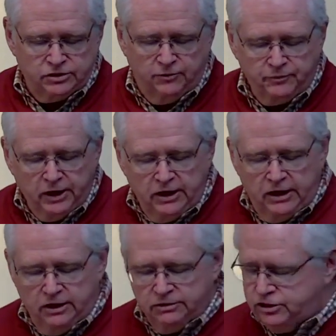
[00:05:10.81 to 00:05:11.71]
So
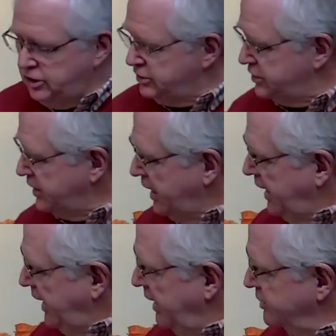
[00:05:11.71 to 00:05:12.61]
here is Jesus.
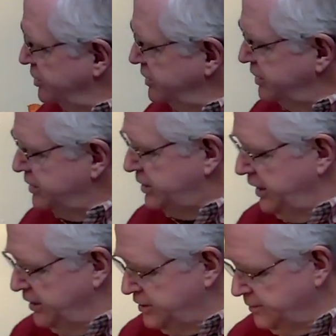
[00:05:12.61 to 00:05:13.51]
And Jesus
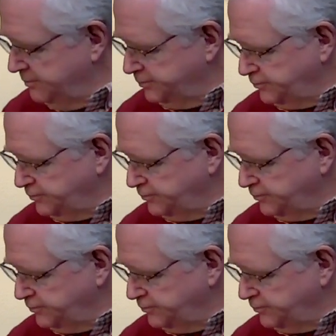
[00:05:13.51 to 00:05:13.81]
says,